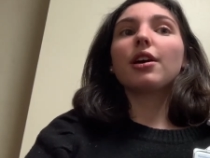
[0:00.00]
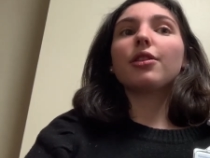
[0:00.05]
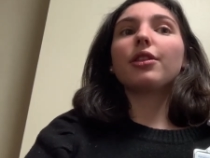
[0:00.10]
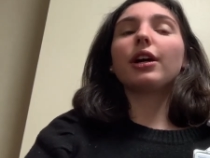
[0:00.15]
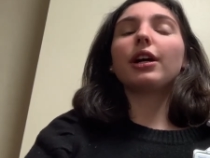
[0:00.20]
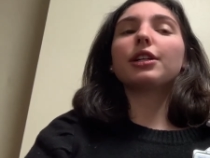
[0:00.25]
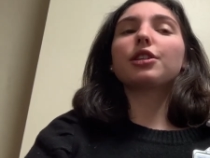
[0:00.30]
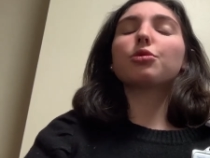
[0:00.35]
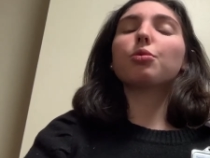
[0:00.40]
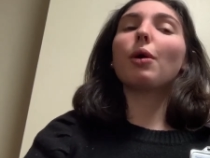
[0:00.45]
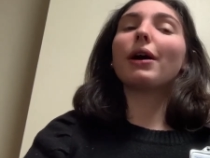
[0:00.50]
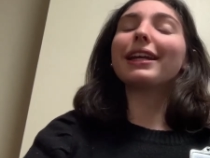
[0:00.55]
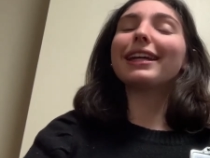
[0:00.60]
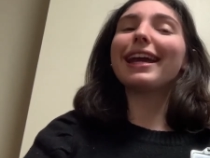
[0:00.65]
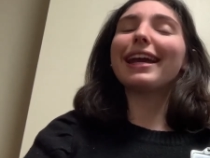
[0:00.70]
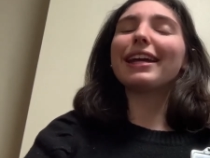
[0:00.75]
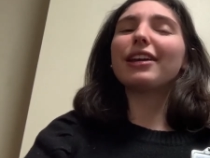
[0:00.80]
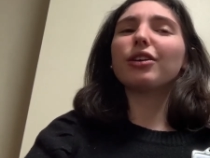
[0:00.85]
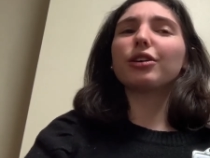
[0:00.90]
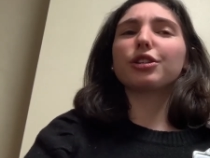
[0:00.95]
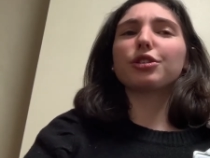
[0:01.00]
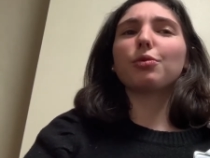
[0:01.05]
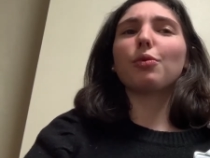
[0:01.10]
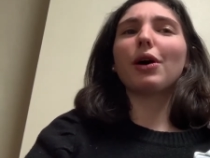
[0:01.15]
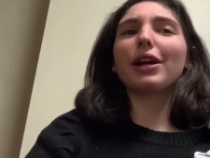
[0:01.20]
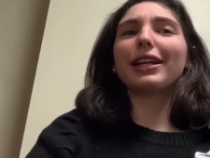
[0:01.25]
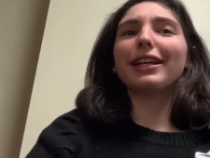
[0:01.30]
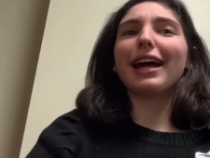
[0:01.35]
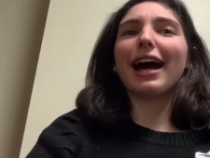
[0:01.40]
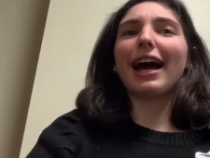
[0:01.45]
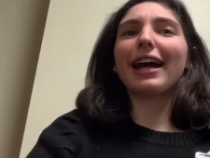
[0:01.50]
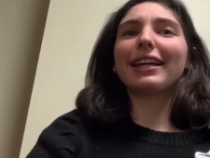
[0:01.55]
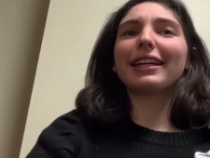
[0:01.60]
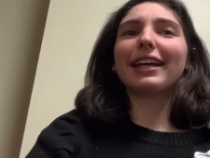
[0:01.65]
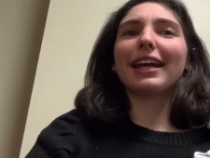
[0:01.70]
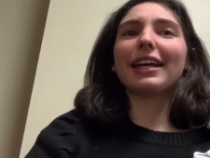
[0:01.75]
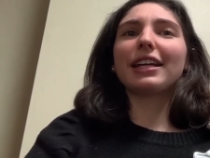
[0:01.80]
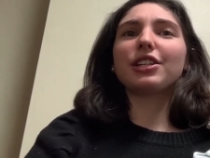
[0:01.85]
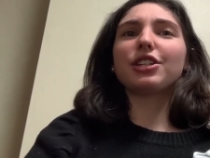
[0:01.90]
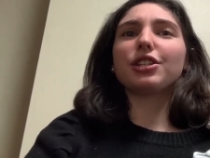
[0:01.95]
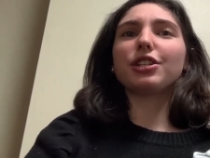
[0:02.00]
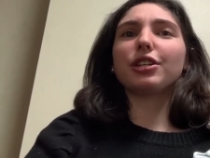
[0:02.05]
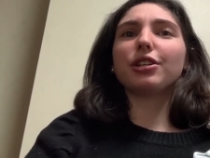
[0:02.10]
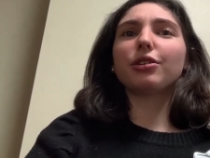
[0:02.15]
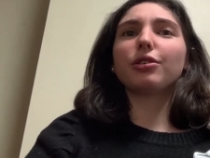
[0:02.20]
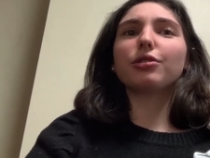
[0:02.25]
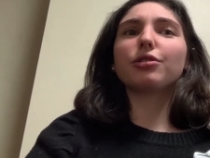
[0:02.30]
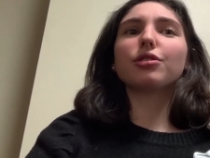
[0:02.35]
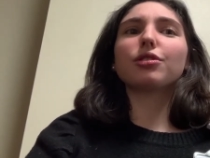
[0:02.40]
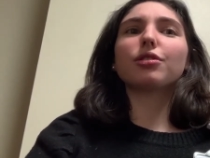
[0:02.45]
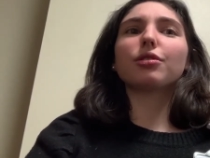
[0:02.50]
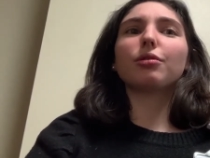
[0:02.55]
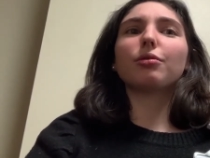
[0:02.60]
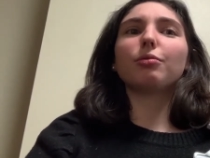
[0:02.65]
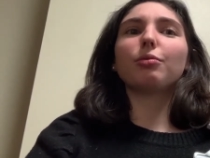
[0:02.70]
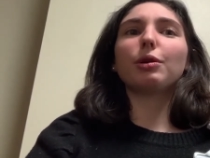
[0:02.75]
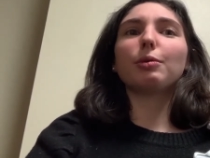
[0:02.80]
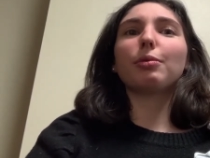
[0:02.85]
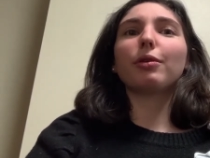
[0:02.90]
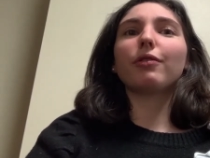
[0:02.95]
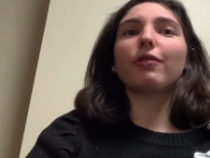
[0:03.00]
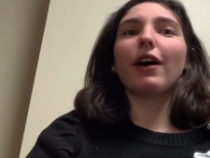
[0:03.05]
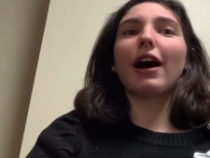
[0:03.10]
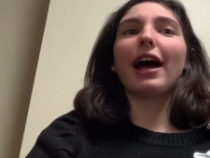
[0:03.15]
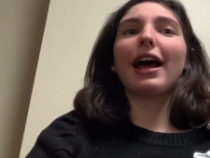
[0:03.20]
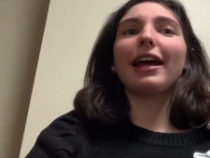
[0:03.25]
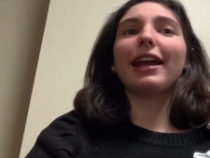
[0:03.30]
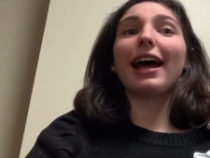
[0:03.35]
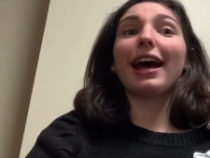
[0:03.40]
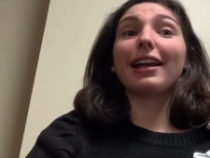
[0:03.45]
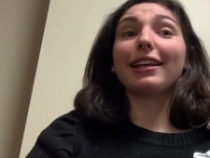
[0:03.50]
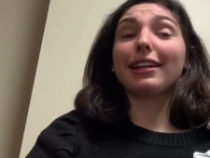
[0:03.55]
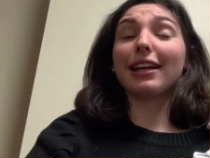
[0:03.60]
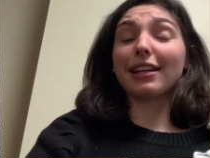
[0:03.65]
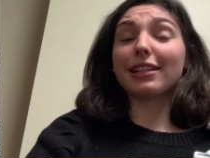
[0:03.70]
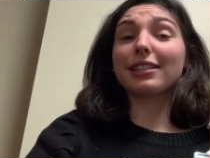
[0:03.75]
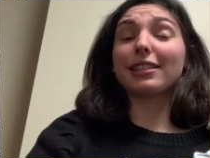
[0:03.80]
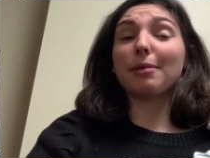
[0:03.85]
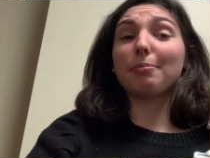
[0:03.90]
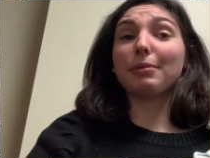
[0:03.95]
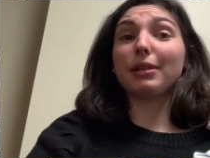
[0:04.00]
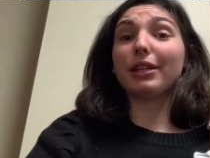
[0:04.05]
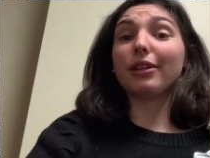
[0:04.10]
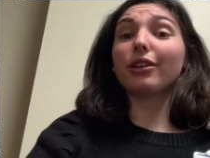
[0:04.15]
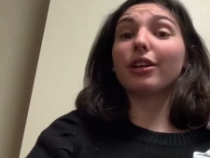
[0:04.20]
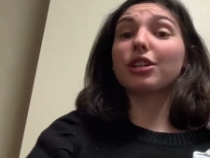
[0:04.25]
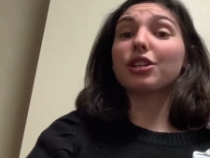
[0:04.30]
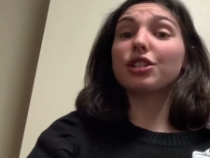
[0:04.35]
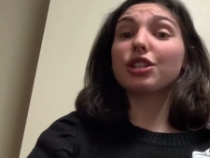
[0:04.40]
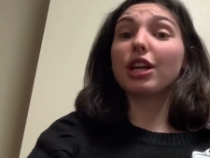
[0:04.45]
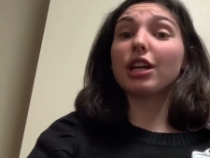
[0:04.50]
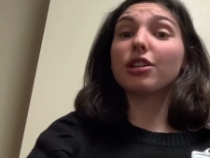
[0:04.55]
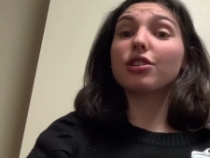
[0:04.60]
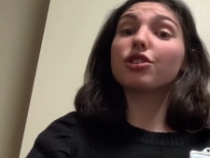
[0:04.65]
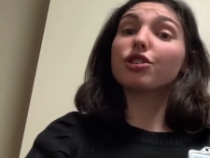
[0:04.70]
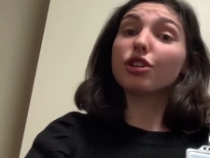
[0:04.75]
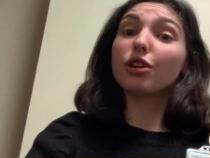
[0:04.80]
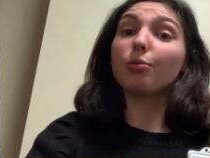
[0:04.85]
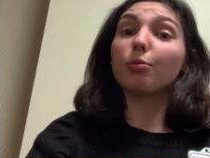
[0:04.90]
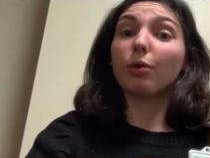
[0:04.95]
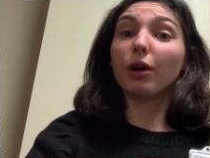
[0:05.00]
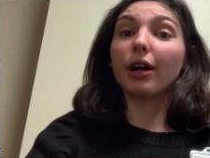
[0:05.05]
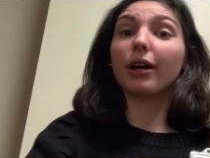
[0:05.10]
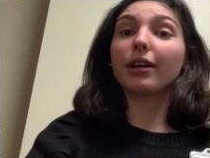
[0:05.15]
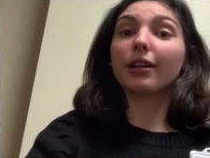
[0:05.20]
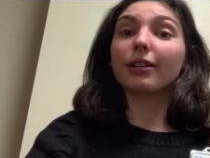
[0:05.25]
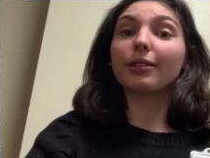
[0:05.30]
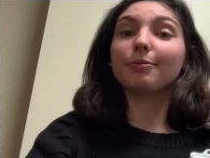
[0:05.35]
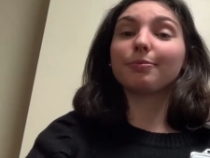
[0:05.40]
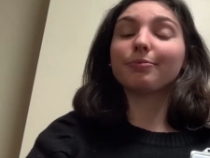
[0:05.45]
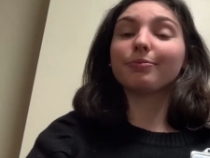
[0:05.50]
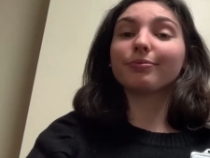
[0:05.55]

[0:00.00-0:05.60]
The 28 or 29 gauge needles we provide at Next Step Needle Exchange should work.